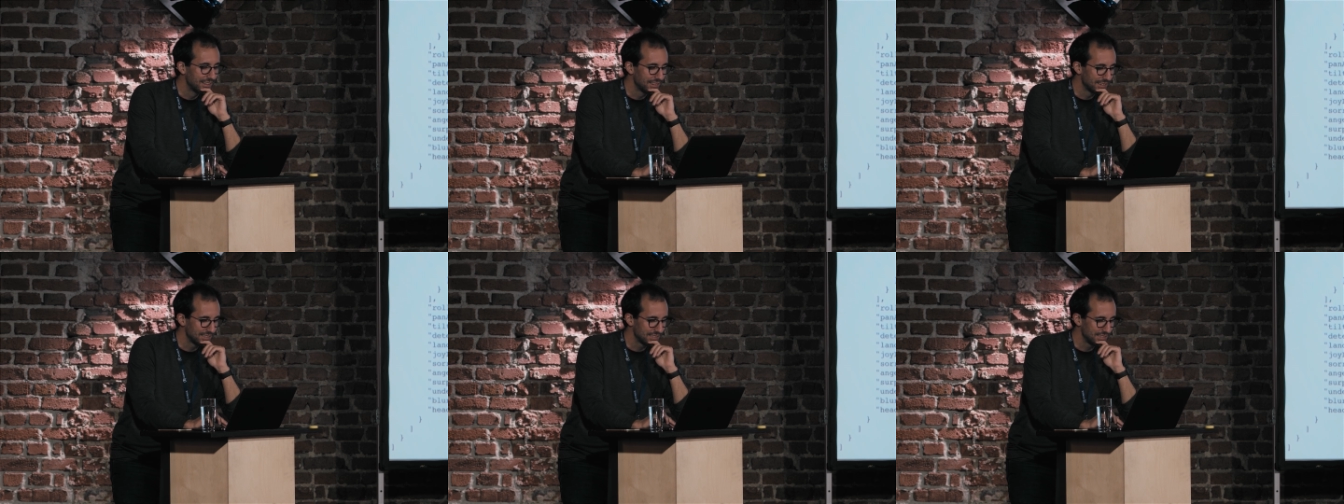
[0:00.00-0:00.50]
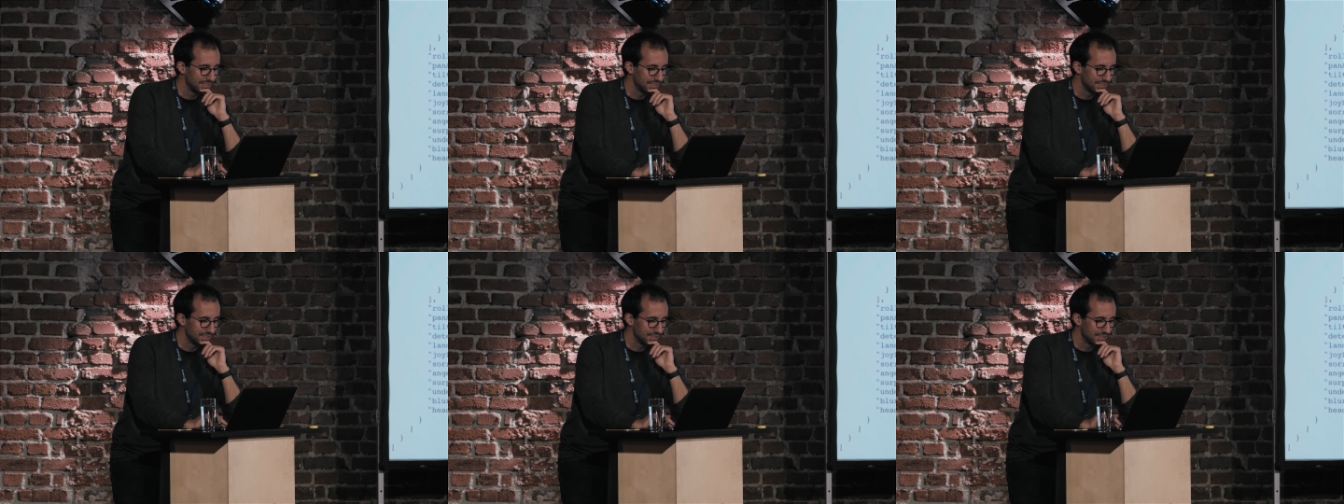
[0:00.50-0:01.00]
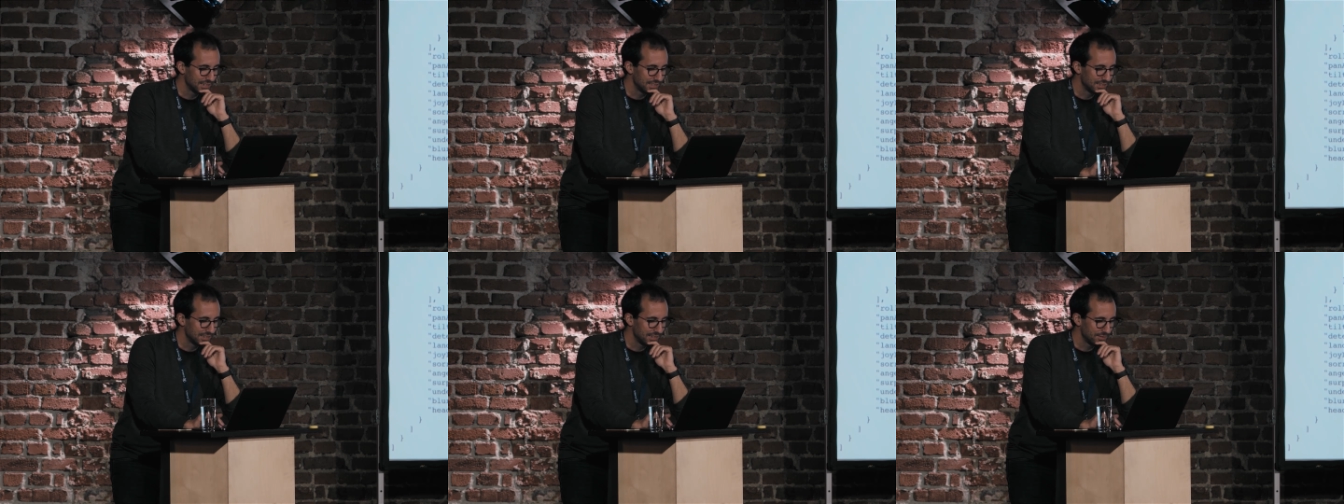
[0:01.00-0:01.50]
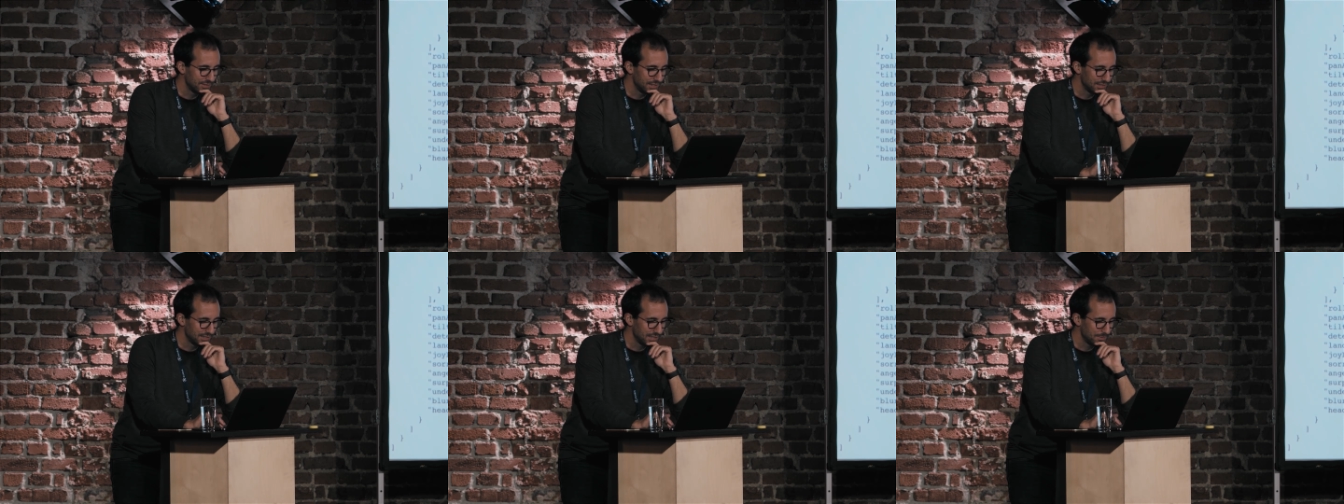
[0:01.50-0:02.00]
Let's see, detected
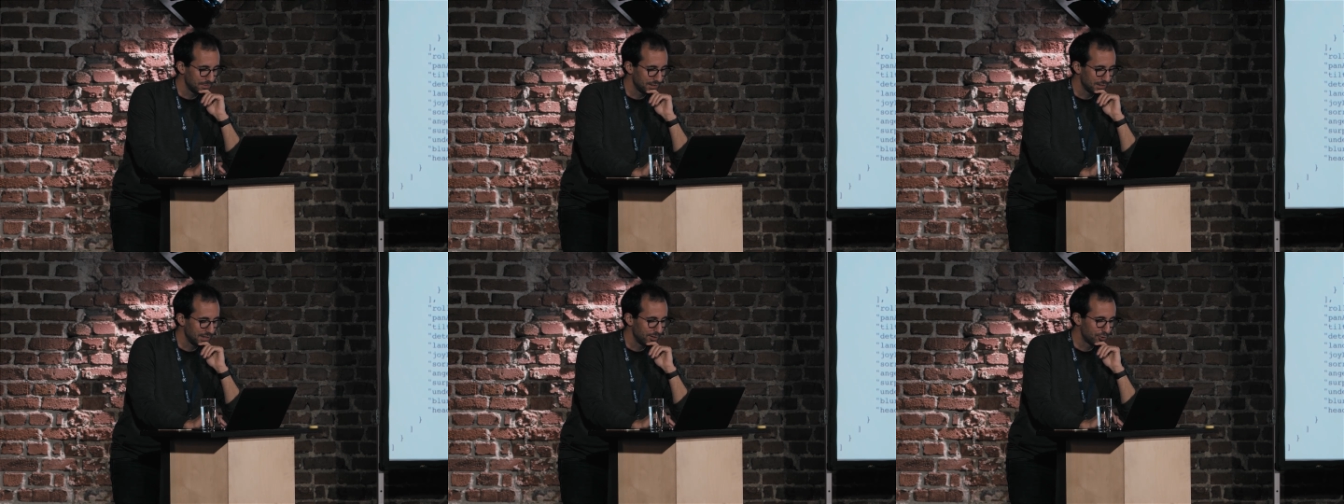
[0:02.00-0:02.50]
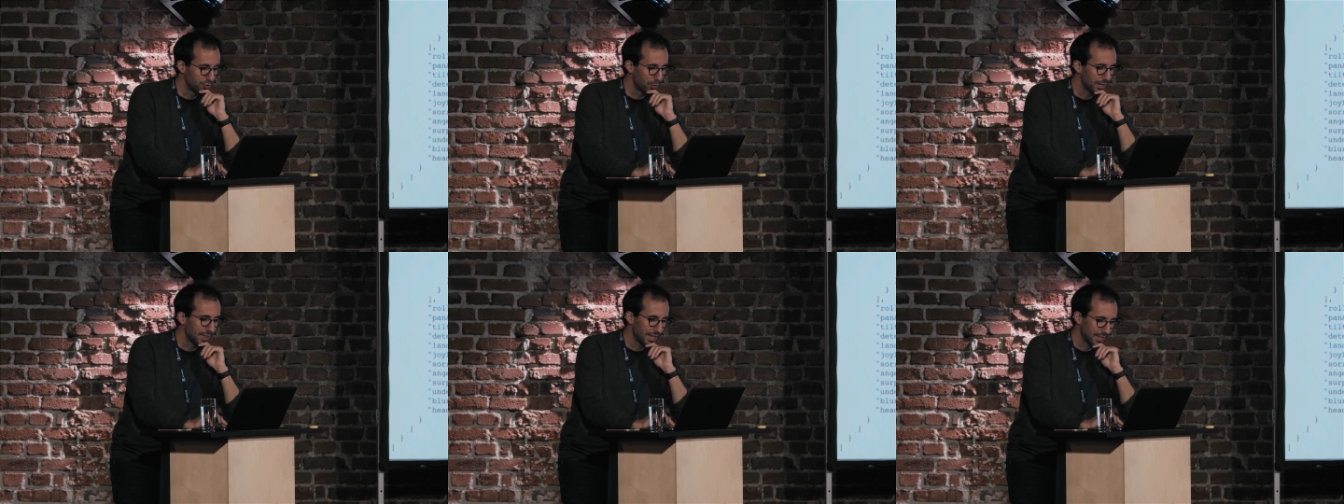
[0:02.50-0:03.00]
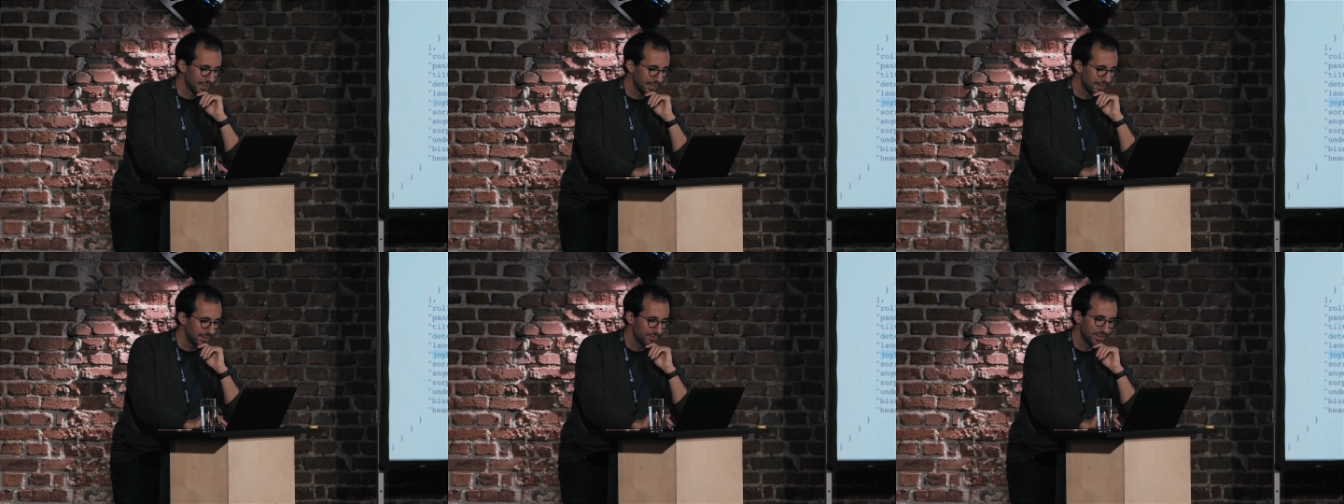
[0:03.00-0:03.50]
confidence landmark. Oh, joy likelihood,